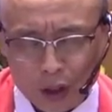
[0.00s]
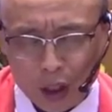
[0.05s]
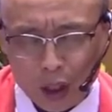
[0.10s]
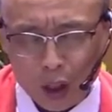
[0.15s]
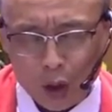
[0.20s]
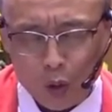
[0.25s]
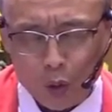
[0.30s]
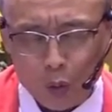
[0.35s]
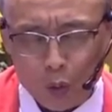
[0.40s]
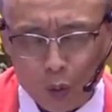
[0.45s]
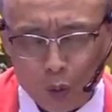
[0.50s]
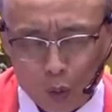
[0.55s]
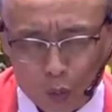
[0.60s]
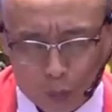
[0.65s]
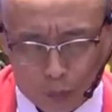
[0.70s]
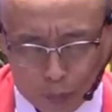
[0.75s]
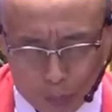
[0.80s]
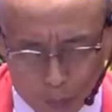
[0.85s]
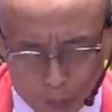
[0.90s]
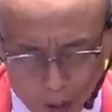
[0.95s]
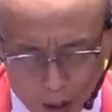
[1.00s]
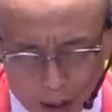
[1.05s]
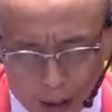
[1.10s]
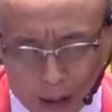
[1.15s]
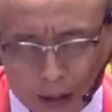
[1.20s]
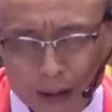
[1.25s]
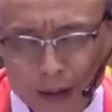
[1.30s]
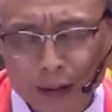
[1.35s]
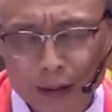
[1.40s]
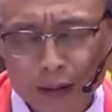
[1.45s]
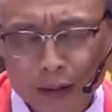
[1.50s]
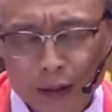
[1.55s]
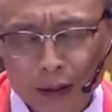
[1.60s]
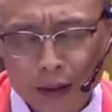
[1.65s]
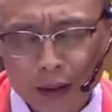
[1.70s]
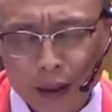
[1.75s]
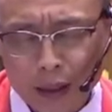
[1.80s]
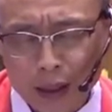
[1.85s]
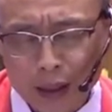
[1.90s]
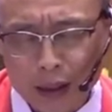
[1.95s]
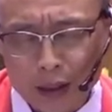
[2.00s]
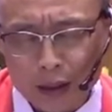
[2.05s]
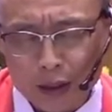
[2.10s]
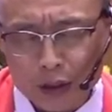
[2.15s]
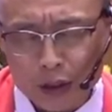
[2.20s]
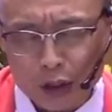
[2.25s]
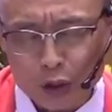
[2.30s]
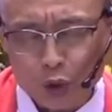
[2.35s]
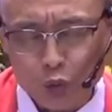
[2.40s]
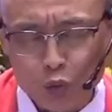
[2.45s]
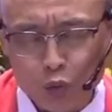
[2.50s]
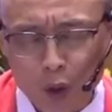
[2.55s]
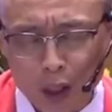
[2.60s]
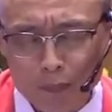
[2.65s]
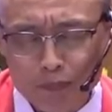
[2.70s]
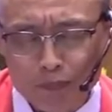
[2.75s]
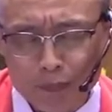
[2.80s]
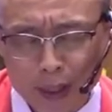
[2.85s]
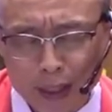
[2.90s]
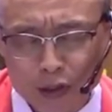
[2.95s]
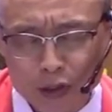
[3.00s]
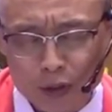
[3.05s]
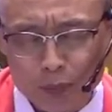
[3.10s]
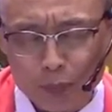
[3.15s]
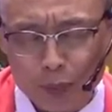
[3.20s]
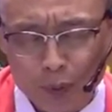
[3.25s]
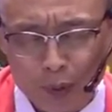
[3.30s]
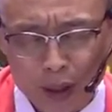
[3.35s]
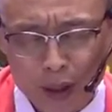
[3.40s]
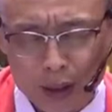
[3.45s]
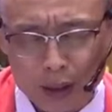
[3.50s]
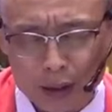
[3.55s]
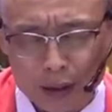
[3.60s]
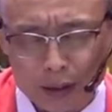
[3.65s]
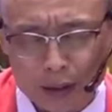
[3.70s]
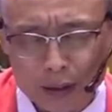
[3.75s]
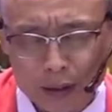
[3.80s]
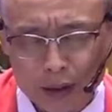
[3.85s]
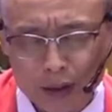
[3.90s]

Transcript: our prayer. And it's just one man's prayer,